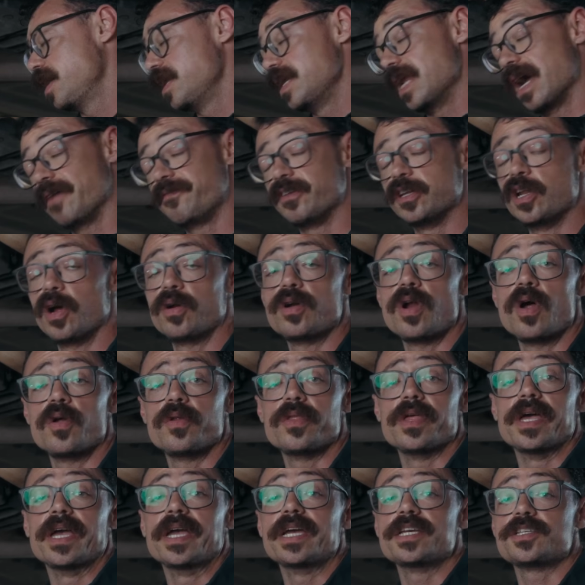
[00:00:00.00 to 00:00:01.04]
Now, if you don't know
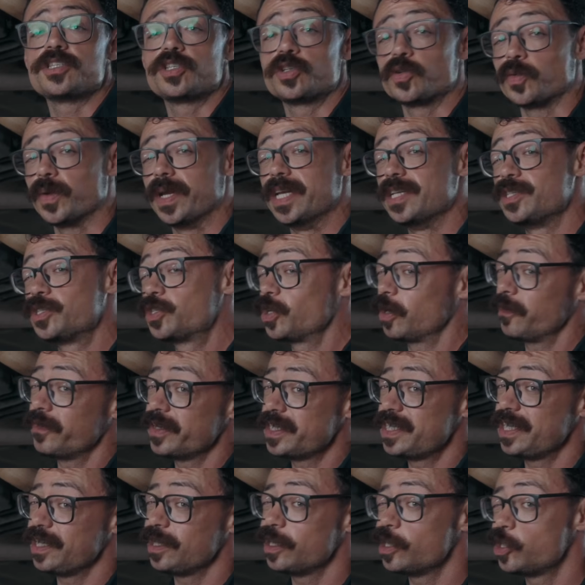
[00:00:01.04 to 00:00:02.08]
the history,
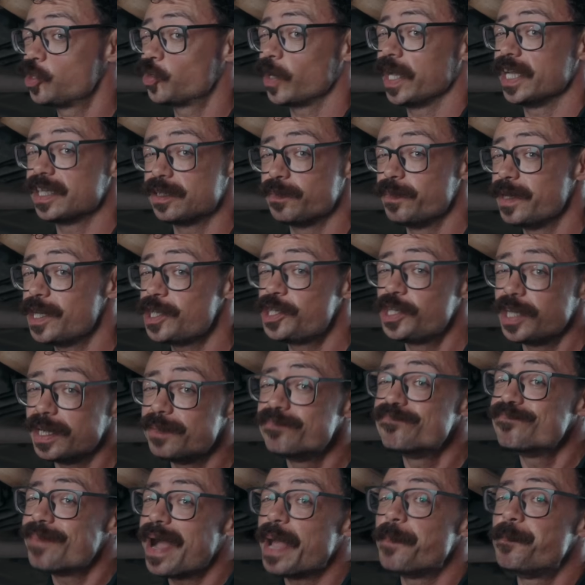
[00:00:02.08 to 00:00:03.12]
servicing the
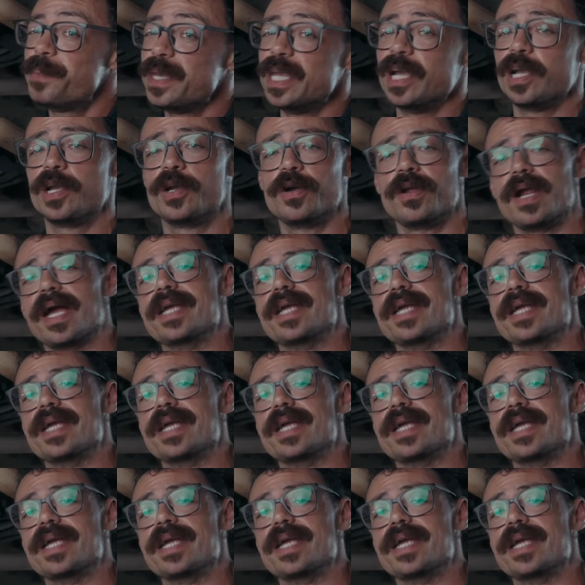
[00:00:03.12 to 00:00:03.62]
transmission might be a good